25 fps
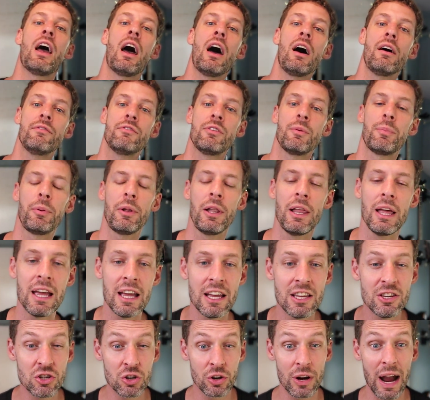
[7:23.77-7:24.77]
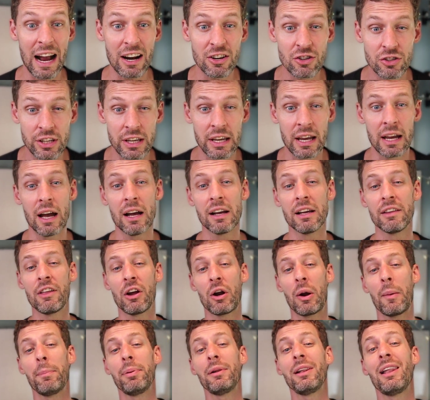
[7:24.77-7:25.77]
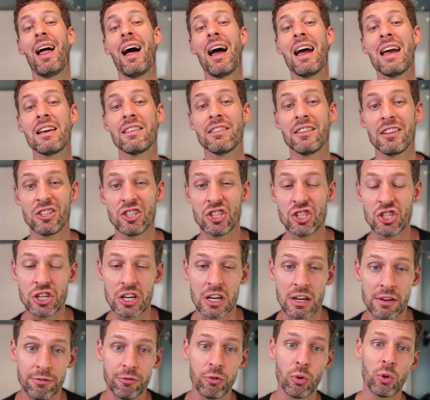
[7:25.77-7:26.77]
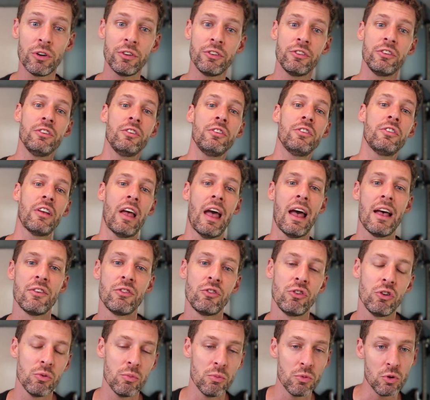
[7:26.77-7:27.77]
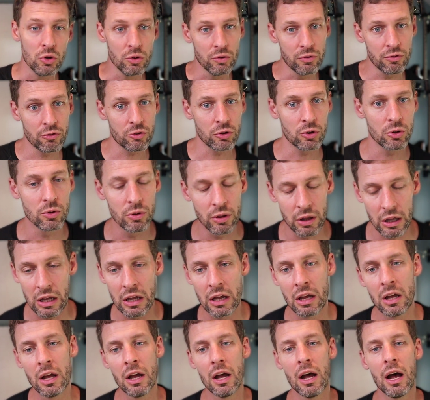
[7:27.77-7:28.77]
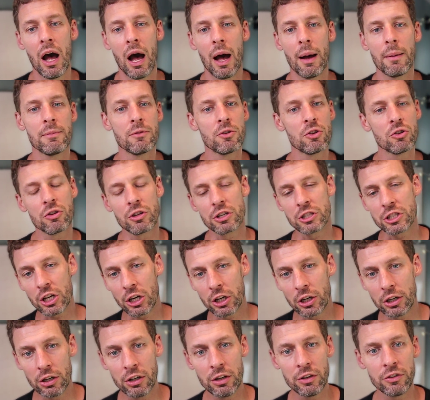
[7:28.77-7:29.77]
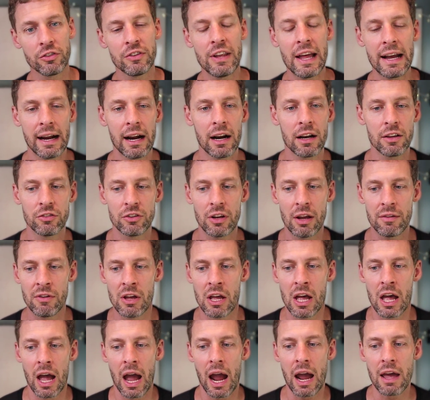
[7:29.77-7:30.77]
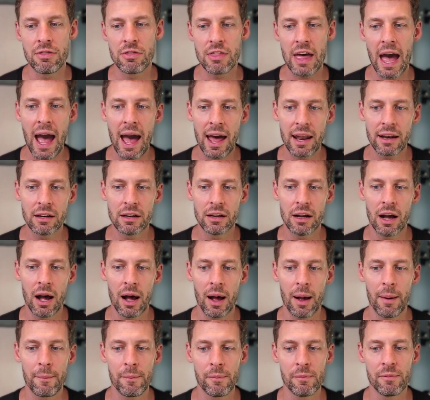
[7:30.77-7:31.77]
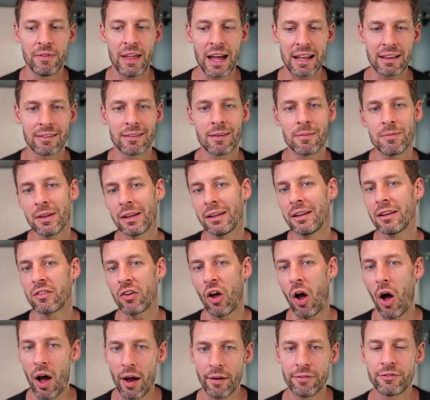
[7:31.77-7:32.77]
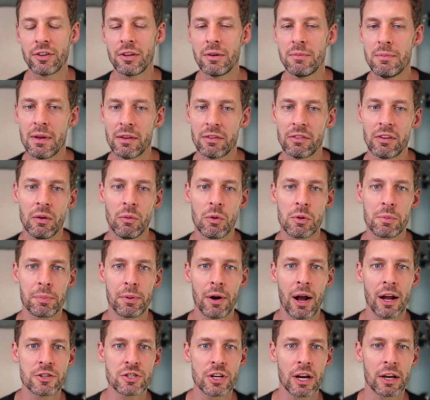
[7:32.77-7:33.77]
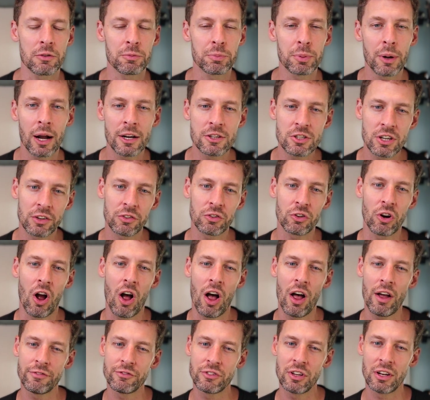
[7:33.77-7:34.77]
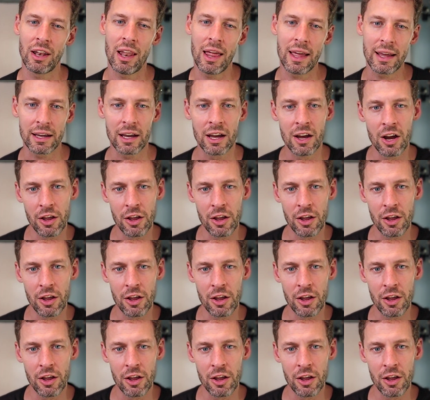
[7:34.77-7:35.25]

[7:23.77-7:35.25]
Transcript: of the plane. They're applying the G forces as you move through the turns and that kind of stuff. And that's something that's often missing with projects. Projects are often like